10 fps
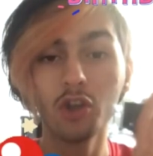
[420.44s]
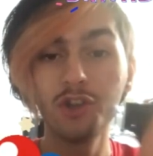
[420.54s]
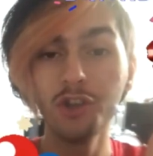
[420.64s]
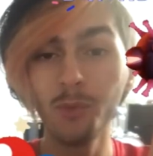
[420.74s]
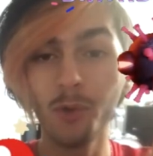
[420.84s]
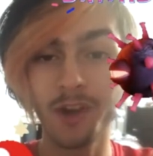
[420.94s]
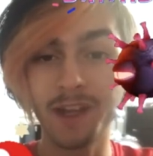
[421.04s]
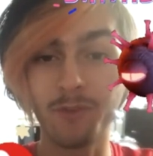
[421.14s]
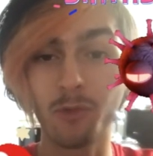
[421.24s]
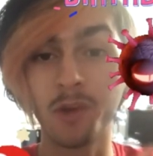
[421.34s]
Good
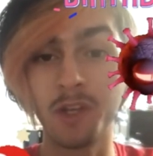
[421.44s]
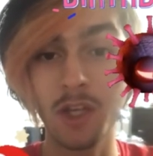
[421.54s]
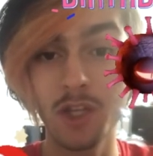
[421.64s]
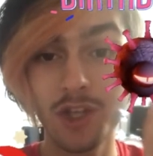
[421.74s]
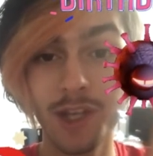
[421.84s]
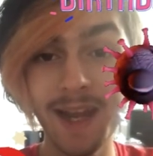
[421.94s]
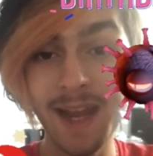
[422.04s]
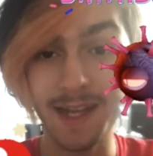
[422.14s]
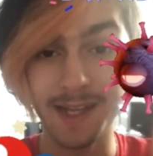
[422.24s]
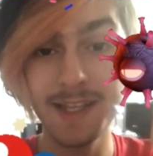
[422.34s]
morning, everyone.
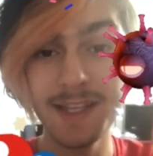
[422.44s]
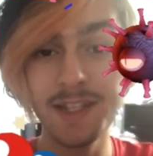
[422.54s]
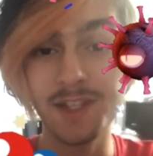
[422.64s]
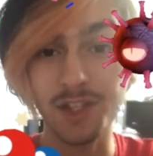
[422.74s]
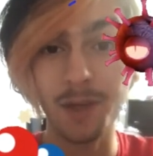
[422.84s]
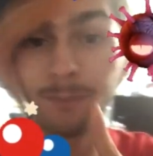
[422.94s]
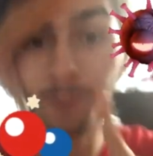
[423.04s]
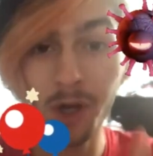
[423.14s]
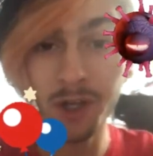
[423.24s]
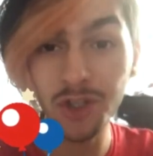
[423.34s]
Today is
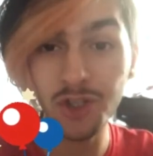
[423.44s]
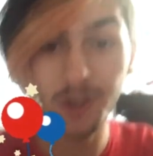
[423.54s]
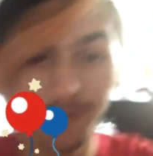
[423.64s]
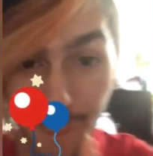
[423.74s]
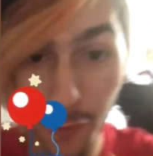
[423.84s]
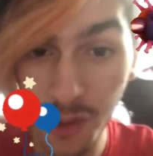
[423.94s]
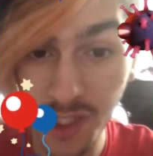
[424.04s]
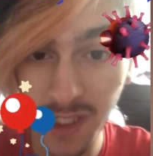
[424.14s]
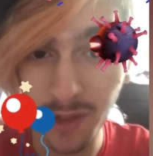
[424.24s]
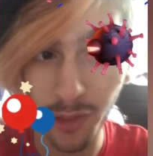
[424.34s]
March
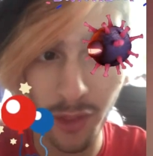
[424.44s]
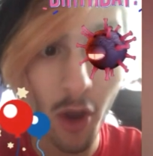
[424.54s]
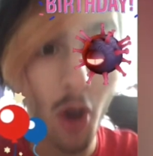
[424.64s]
fourteenth,